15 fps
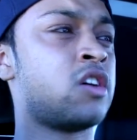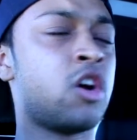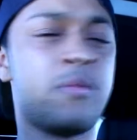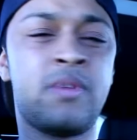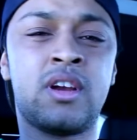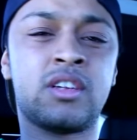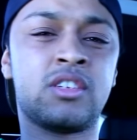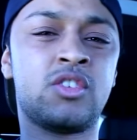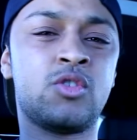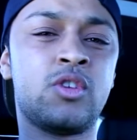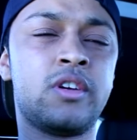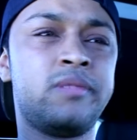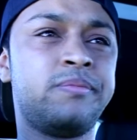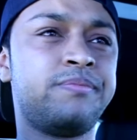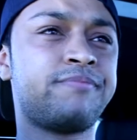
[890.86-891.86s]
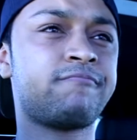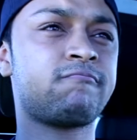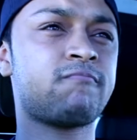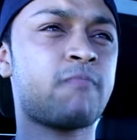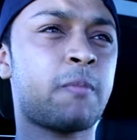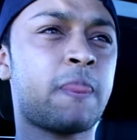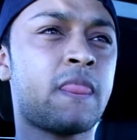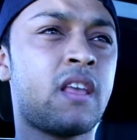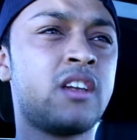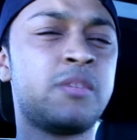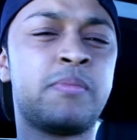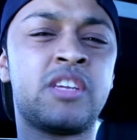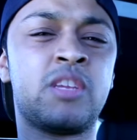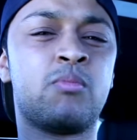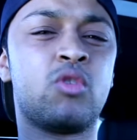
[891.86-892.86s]
Hope you guys enjoyed. It's
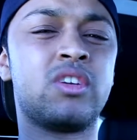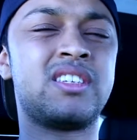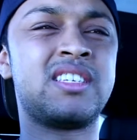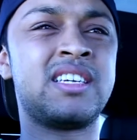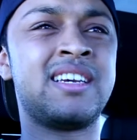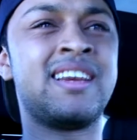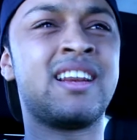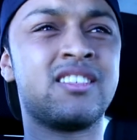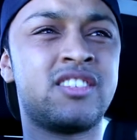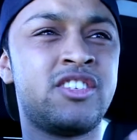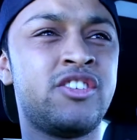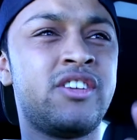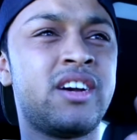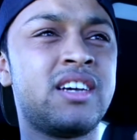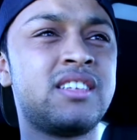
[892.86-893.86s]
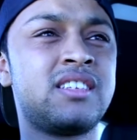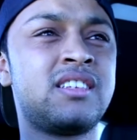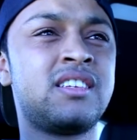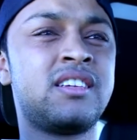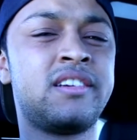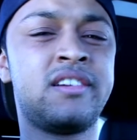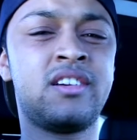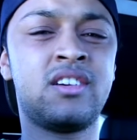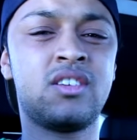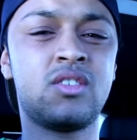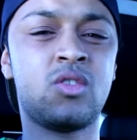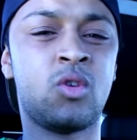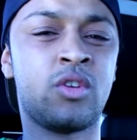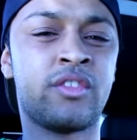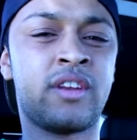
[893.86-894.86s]
been your boy T, and I'll see you guys
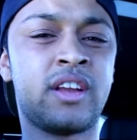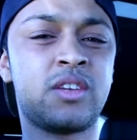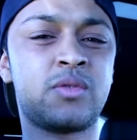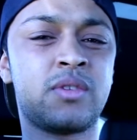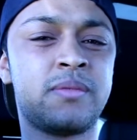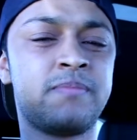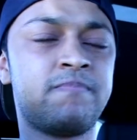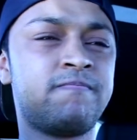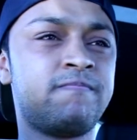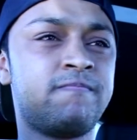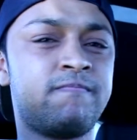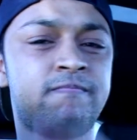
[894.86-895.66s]
all in the next one.